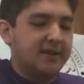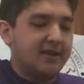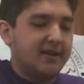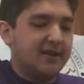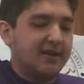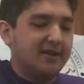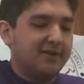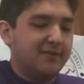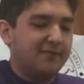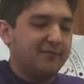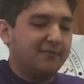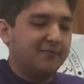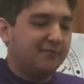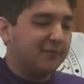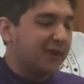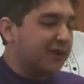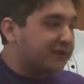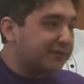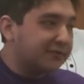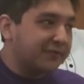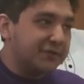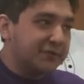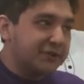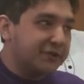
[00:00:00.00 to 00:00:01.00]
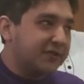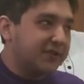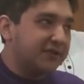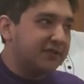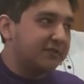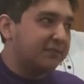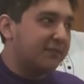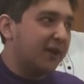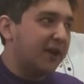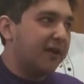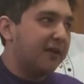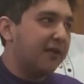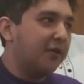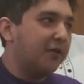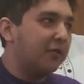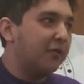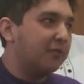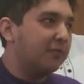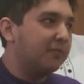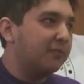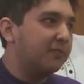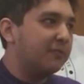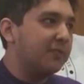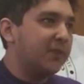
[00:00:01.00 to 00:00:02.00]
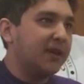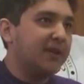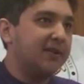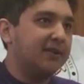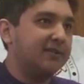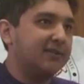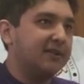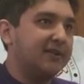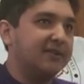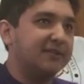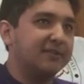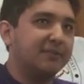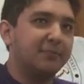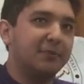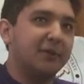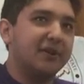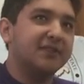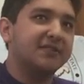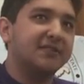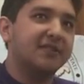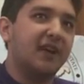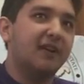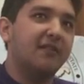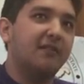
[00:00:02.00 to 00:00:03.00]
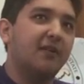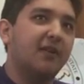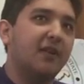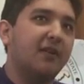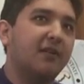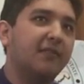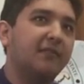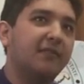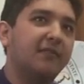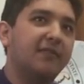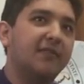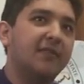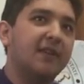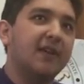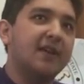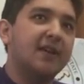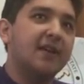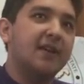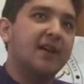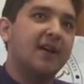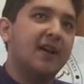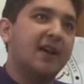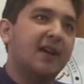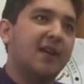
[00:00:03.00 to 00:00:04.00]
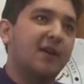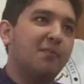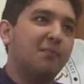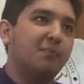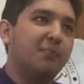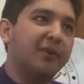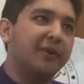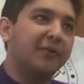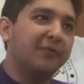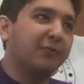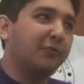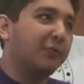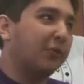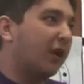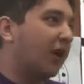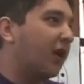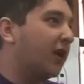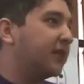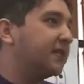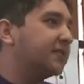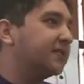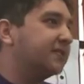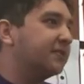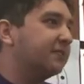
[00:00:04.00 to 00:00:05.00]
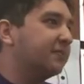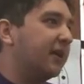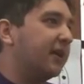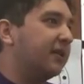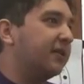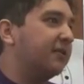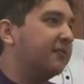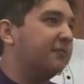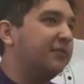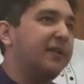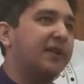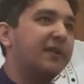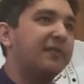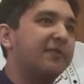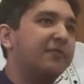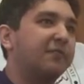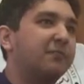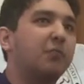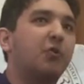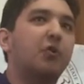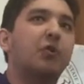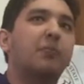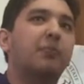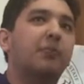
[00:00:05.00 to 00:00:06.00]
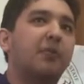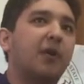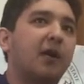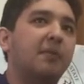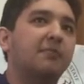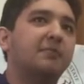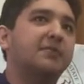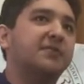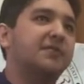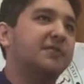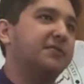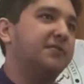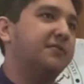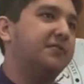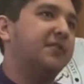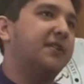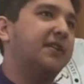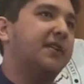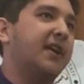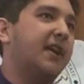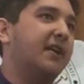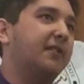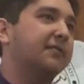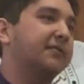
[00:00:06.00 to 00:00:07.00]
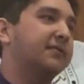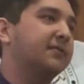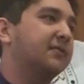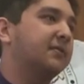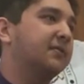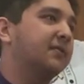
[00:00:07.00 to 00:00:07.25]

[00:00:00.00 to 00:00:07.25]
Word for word: Uh, West Virginia is my home, and it, it's a place I love. Um, but if we're honest about it, we have more problems than you can count.